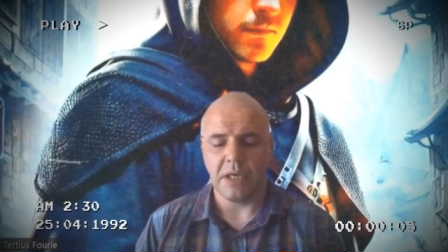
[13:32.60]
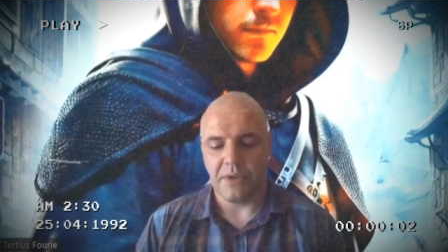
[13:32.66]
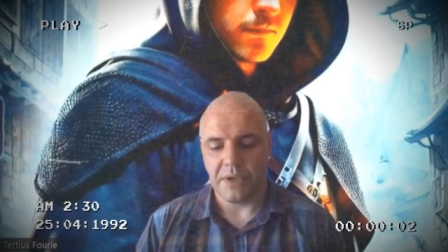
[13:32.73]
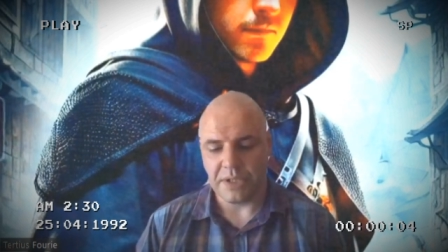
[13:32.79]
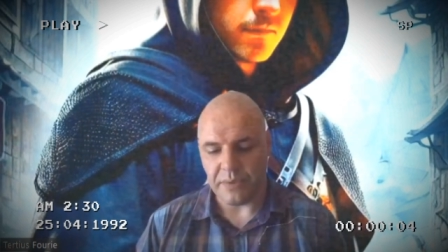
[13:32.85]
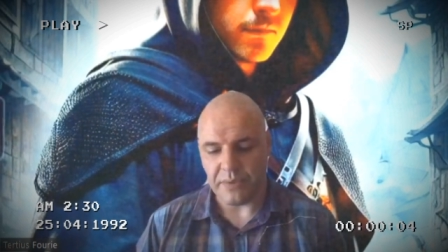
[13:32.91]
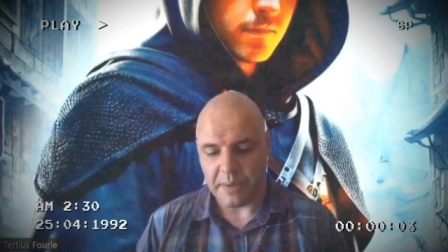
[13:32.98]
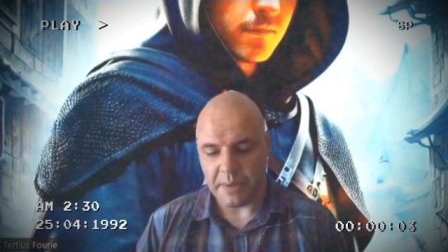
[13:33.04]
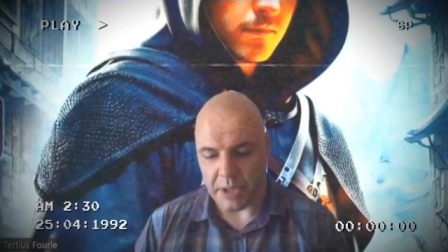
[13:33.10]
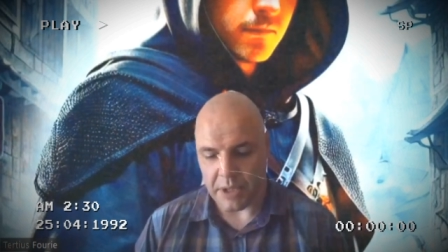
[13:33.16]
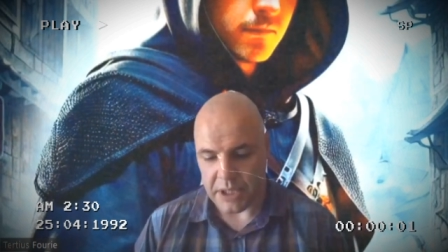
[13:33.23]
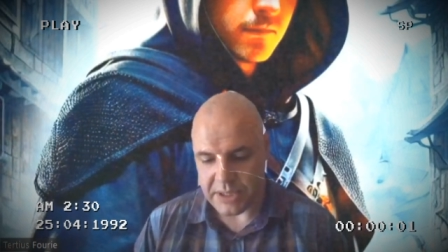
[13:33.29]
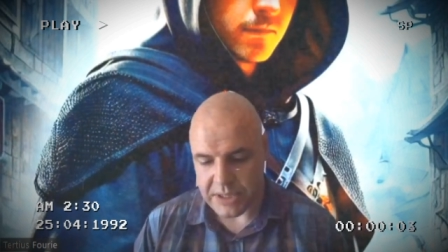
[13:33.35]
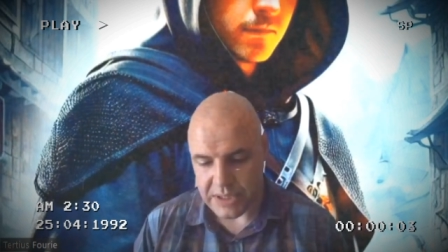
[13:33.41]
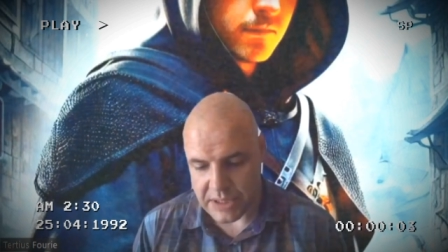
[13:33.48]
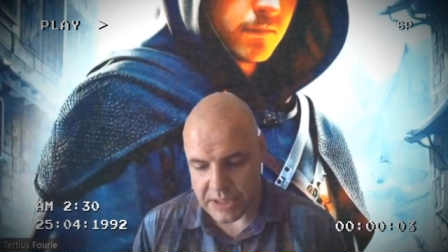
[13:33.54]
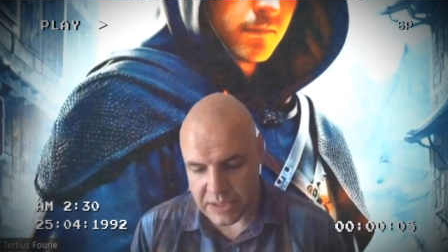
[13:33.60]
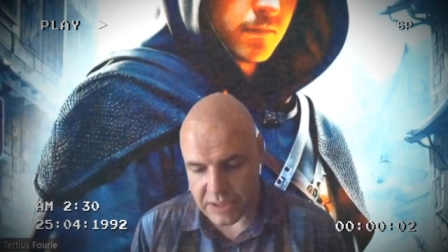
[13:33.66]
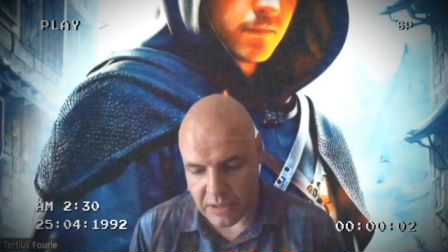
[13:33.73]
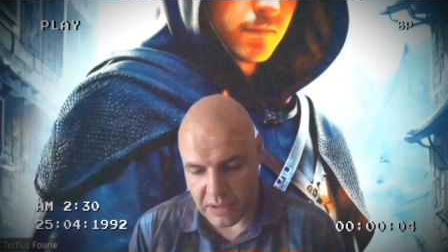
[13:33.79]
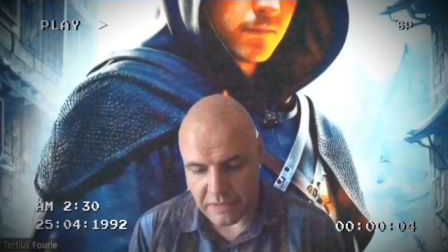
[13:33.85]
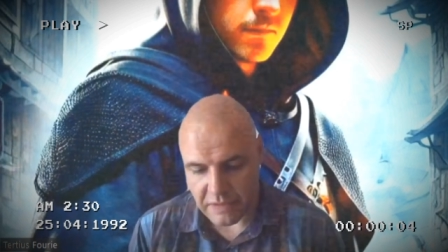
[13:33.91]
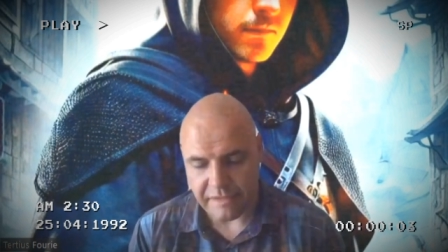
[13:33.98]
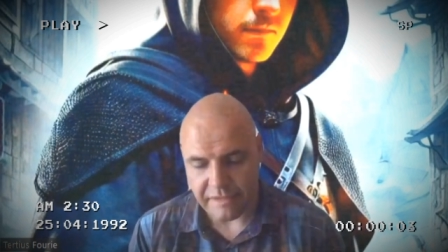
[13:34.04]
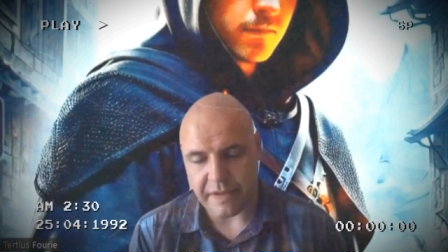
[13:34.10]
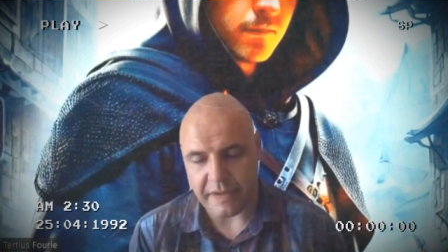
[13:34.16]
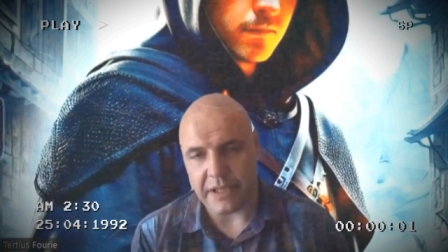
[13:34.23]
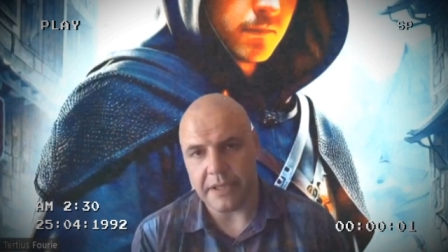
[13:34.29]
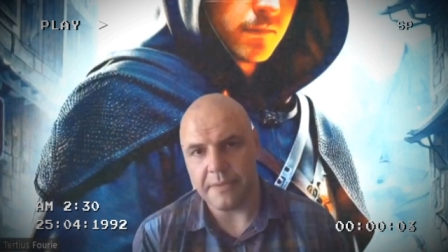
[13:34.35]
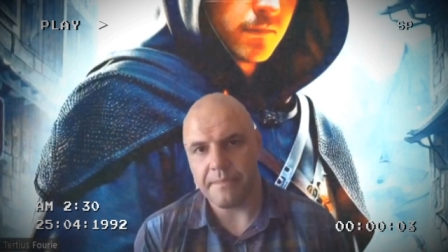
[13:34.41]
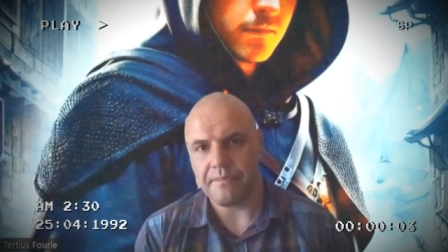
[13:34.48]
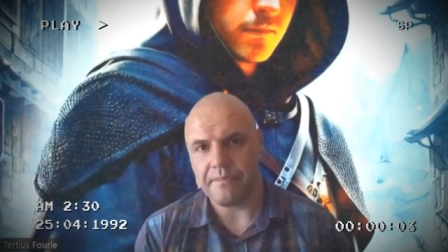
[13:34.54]
Now, this reminds us
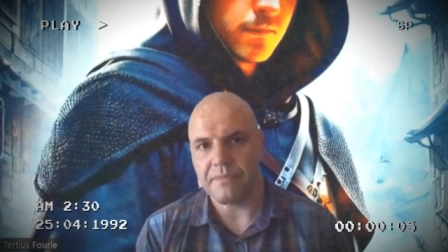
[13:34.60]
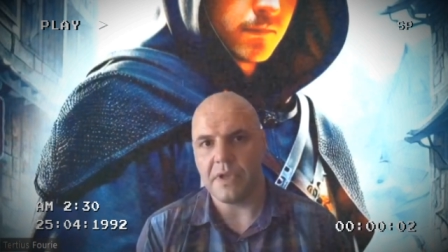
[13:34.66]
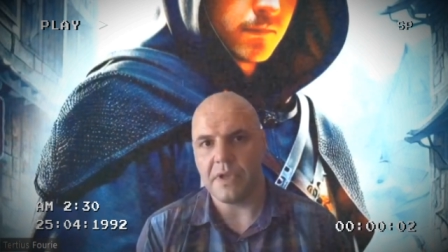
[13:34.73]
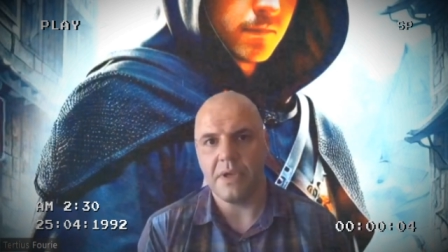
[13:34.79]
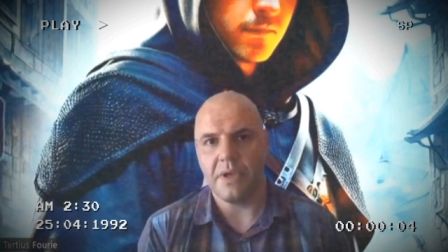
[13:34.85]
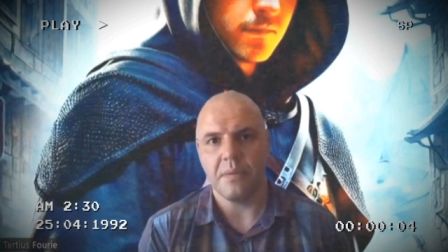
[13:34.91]
of um,